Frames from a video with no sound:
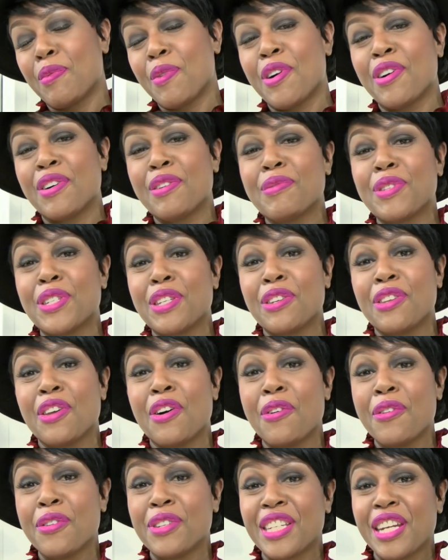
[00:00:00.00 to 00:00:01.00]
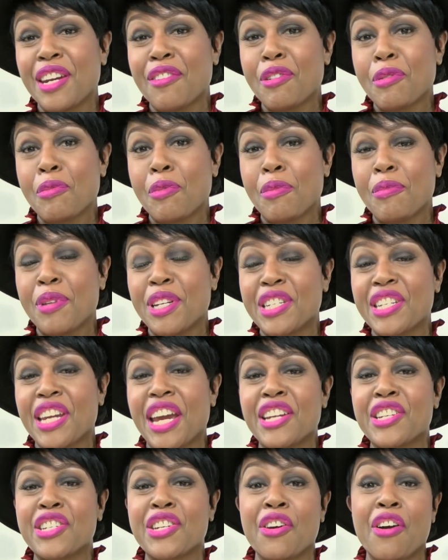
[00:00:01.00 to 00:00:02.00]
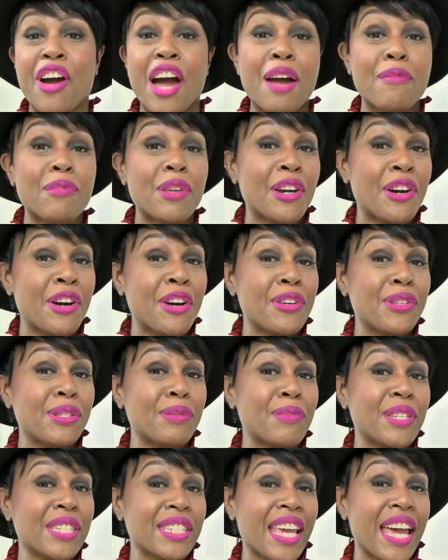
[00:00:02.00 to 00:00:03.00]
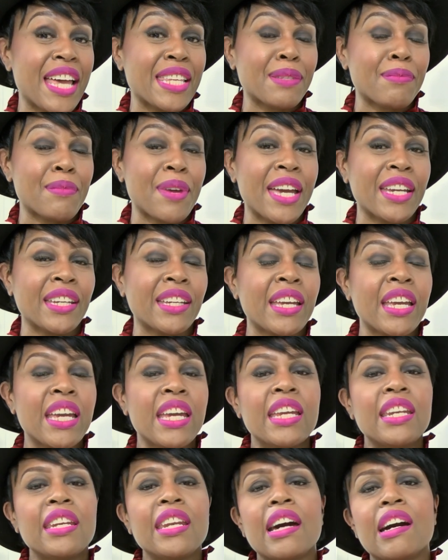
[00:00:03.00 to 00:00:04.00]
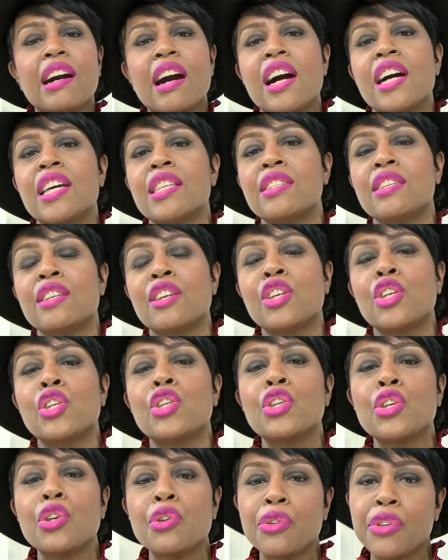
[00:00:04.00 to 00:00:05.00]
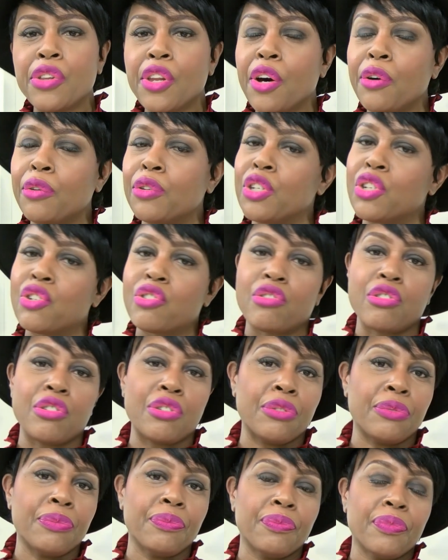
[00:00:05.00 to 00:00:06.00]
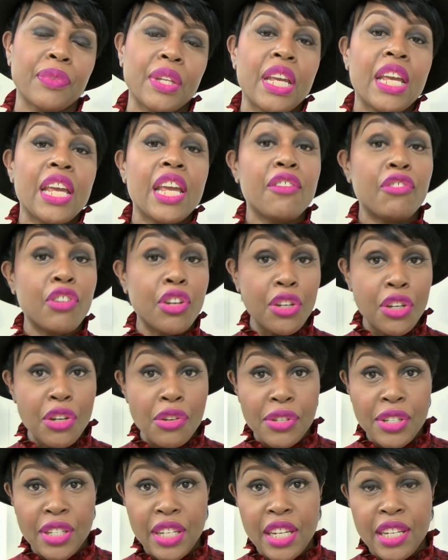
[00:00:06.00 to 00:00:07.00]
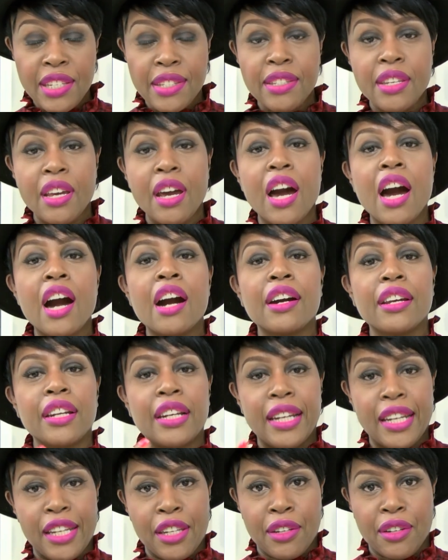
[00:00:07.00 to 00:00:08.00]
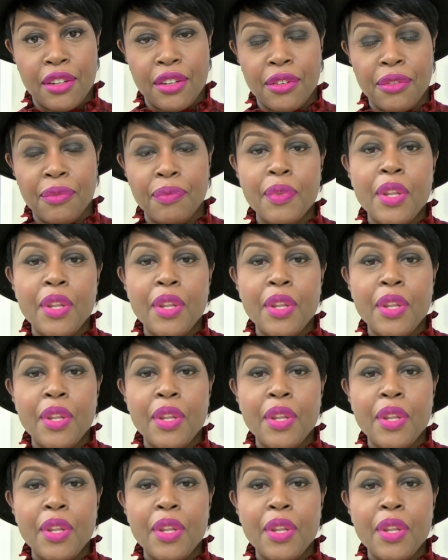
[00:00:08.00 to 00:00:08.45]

welcome to No Ordinary Woman Chat Show. I'm your host, Miss Kazmak. Now guys, you know the drill. If you're new to this, I'm going to let you know.